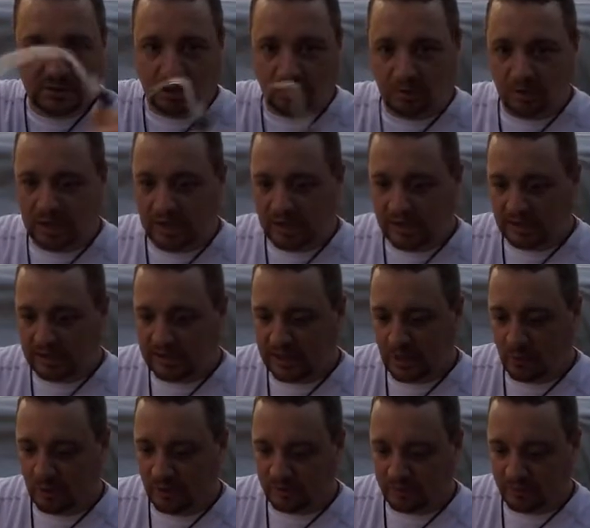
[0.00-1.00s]
All right,
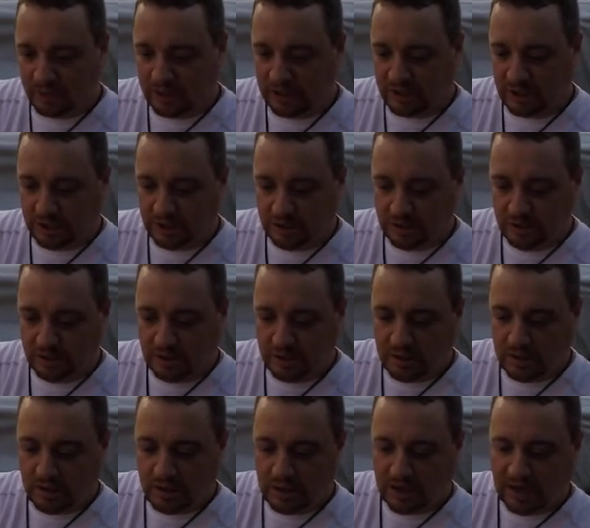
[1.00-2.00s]
that worked pretty good.
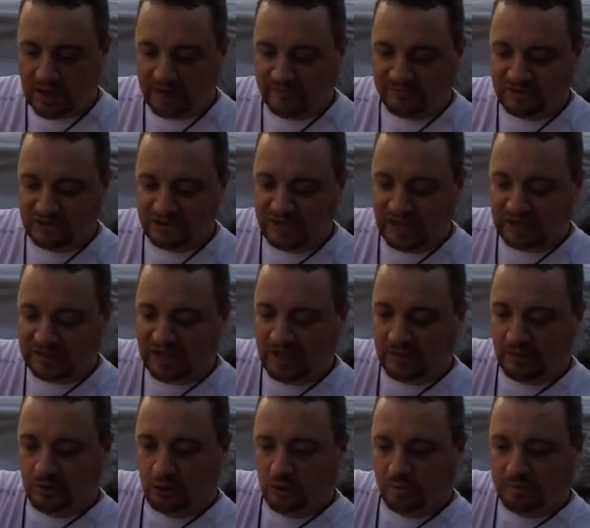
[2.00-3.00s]
And I've just got
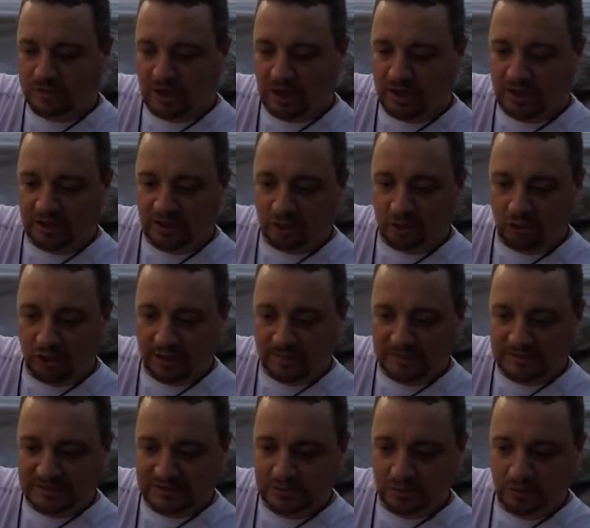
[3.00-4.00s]
that looped on and
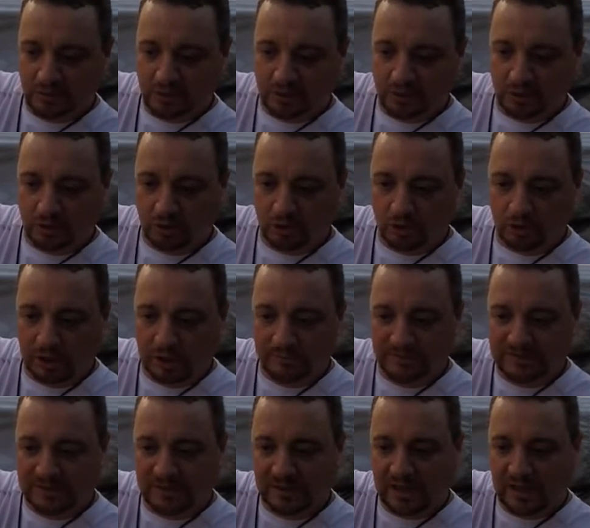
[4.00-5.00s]
crimped with a little crimp,
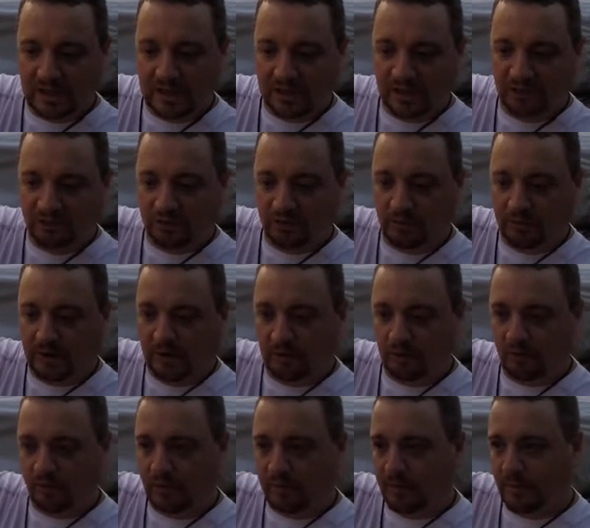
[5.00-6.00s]
and I throw my
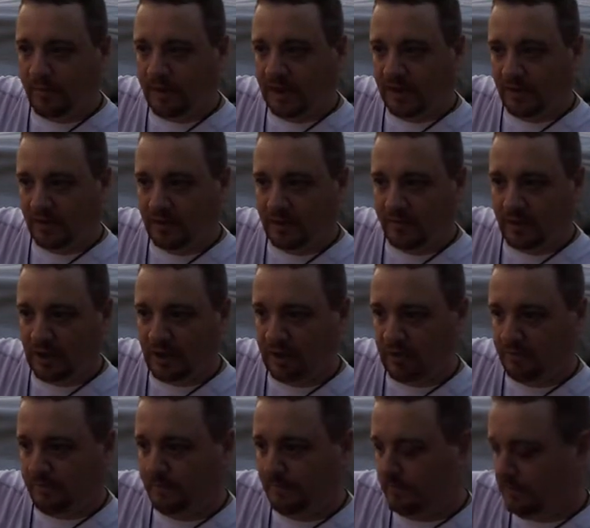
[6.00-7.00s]
little rubber band on the
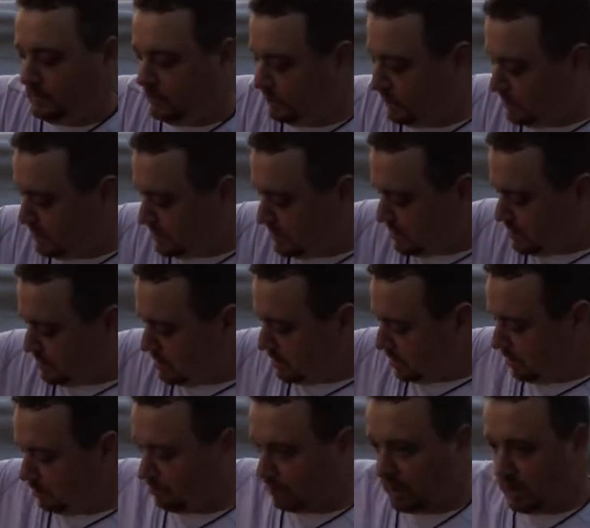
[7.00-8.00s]
bottom.
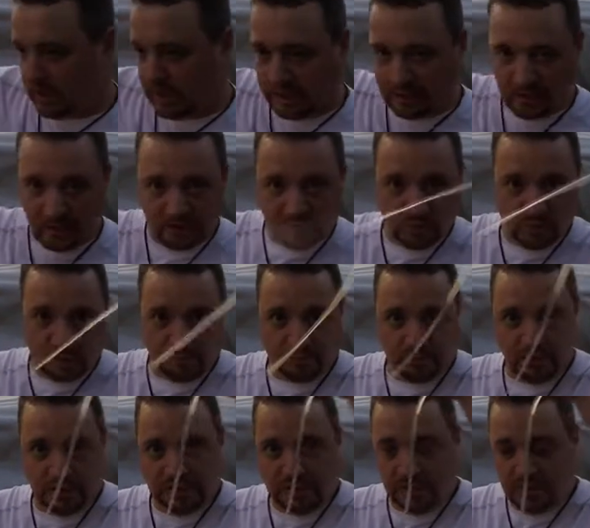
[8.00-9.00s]
All right, and those work
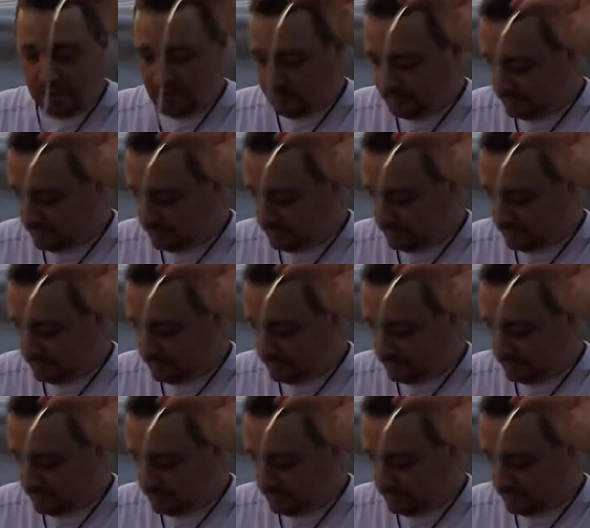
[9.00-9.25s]
pretty good.